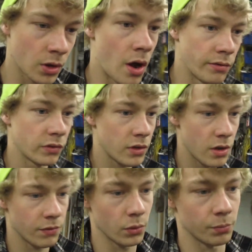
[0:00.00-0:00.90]

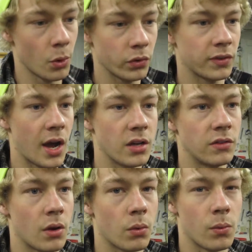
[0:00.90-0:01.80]
Obviously if it was both
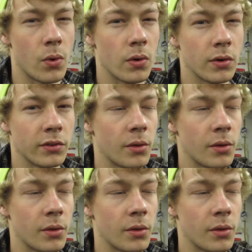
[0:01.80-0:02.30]
sides that were worn or